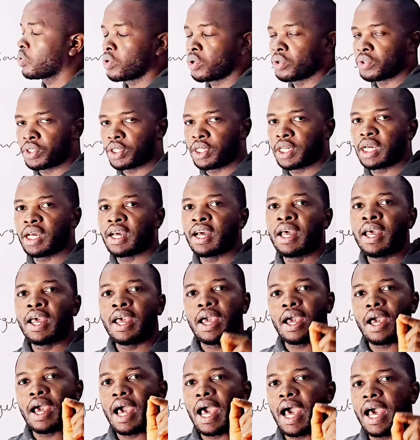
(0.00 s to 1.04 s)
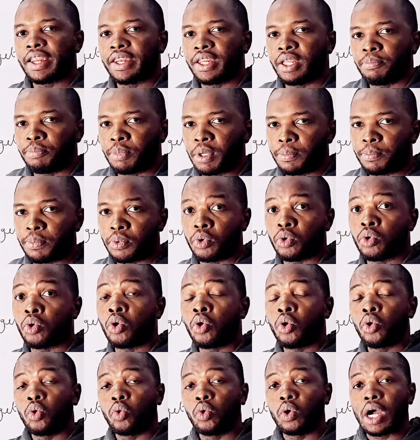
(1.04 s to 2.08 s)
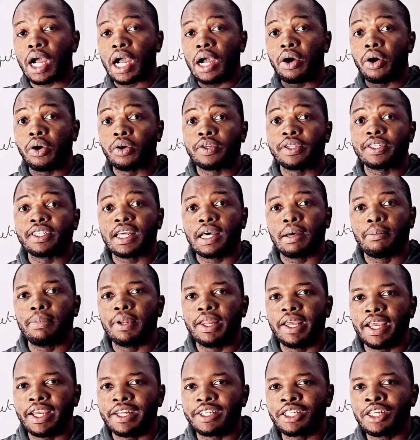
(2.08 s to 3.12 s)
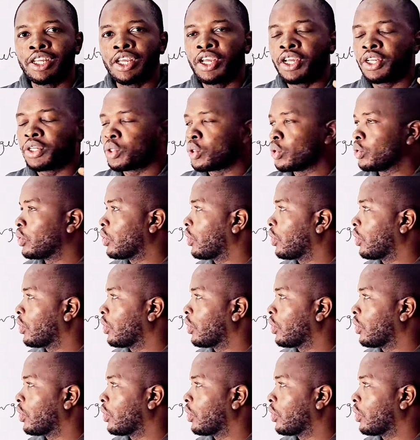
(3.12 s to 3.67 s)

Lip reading: to consider adding people who are on tablet to